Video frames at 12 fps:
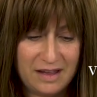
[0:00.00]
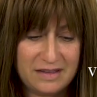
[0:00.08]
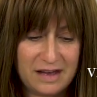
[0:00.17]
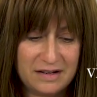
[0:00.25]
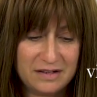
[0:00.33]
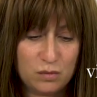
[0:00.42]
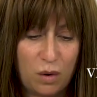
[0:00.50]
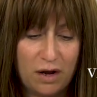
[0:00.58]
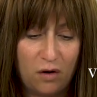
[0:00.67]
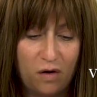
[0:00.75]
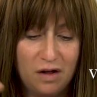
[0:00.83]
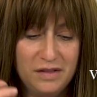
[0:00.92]
That is why
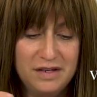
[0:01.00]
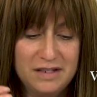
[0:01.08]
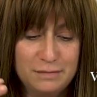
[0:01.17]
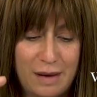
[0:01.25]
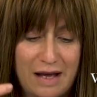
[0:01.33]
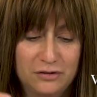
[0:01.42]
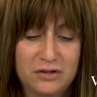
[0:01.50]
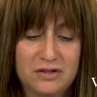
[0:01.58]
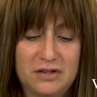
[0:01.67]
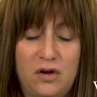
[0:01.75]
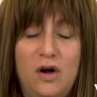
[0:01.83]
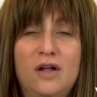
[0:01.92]
all these
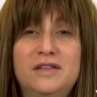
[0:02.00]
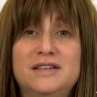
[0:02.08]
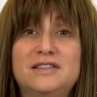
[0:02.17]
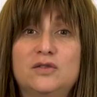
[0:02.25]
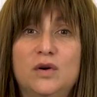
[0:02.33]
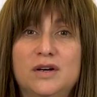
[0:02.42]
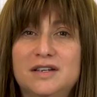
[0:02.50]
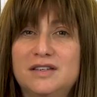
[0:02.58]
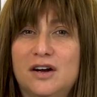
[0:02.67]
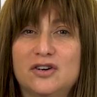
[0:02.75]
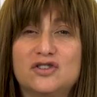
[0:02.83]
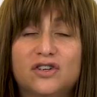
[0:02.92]
matters and all these stories
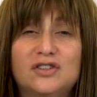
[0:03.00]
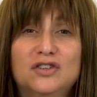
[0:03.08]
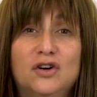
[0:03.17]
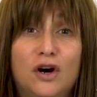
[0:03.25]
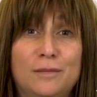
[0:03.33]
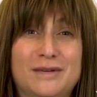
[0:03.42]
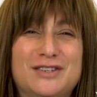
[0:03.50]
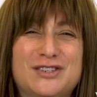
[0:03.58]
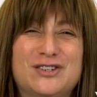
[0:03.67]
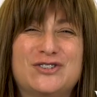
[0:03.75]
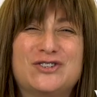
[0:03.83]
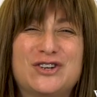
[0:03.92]
are just garments,
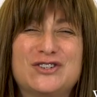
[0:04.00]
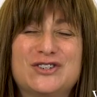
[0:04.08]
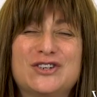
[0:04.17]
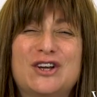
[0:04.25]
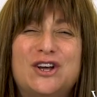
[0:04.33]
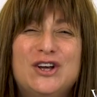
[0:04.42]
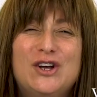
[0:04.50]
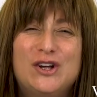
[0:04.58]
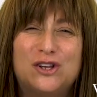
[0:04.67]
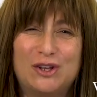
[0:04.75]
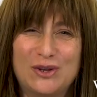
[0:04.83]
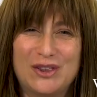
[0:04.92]
they're just
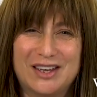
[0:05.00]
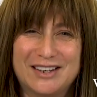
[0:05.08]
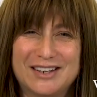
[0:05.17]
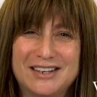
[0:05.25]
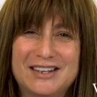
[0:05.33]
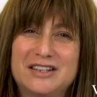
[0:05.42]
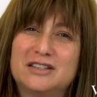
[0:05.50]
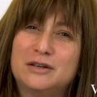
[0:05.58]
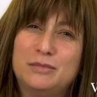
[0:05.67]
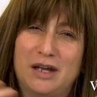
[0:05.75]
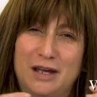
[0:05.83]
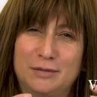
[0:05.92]
clothing to
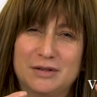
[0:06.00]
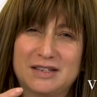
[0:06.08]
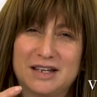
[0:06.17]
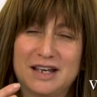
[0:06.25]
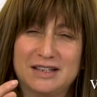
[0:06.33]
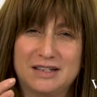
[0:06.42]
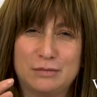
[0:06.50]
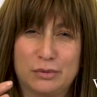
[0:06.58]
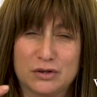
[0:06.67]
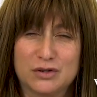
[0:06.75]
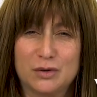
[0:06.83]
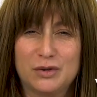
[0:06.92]
be able to get
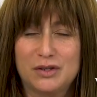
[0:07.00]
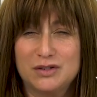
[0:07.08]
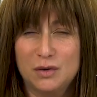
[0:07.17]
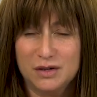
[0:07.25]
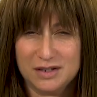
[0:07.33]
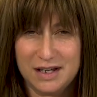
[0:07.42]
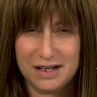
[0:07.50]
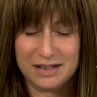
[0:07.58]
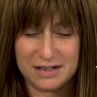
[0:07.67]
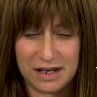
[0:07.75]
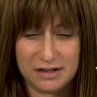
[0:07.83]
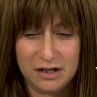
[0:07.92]
deeper. So, what the Zohar is saying
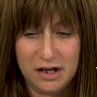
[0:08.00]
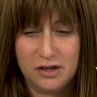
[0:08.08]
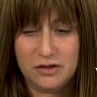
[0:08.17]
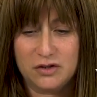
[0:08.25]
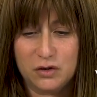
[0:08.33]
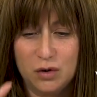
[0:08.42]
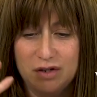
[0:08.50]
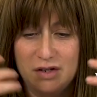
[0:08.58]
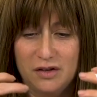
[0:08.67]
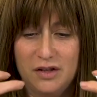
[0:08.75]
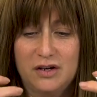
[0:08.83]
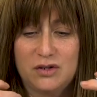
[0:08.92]
is that the stories
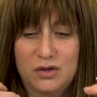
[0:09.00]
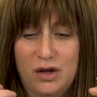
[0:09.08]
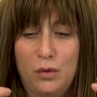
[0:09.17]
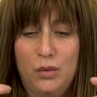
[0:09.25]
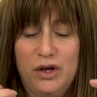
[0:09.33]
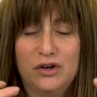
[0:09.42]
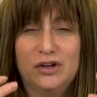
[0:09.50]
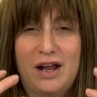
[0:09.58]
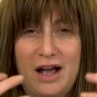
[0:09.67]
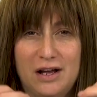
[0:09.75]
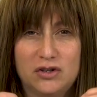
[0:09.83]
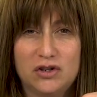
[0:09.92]
are there so that we could
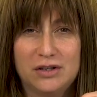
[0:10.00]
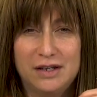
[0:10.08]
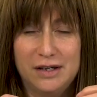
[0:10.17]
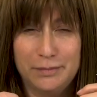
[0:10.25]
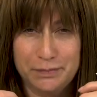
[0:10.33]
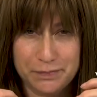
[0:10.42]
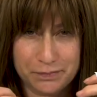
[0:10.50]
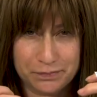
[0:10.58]
actually